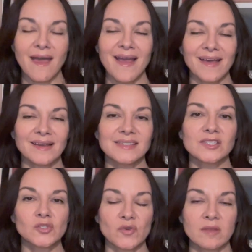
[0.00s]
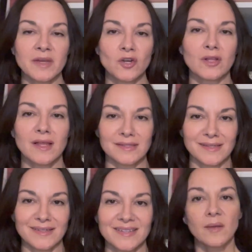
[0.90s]
and store them in your
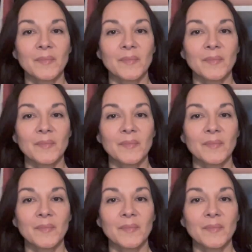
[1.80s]
closet.